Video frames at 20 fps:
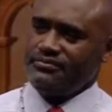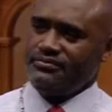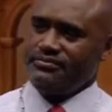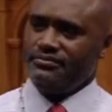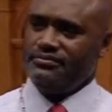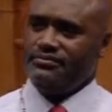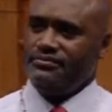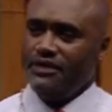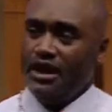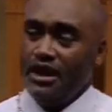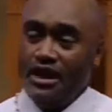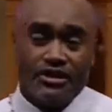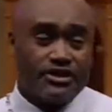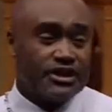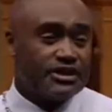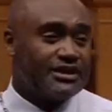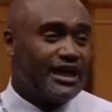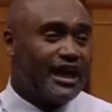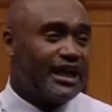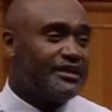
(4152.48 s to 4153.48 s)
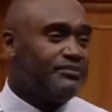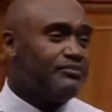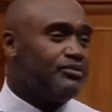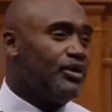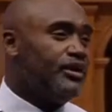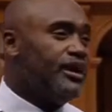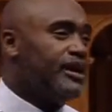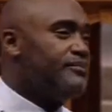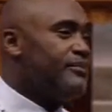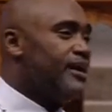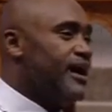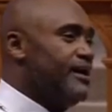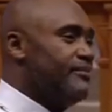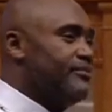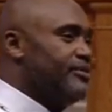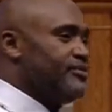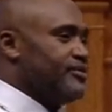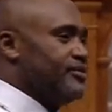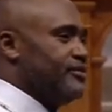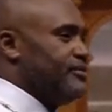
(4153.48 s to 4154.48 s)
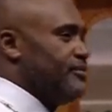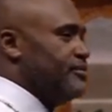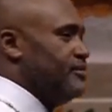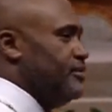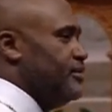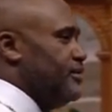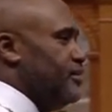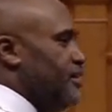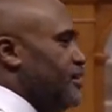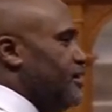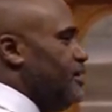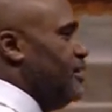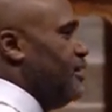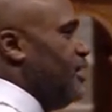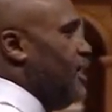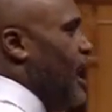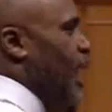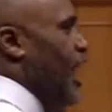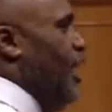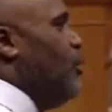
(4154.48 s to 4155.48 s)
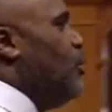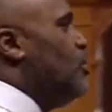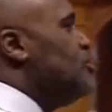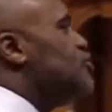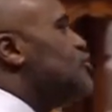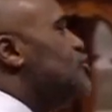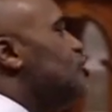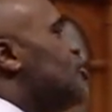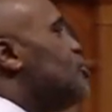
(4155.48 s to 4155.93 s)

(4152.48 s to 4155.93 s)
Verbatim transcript: Just like it brought Abraham through. I want you to rise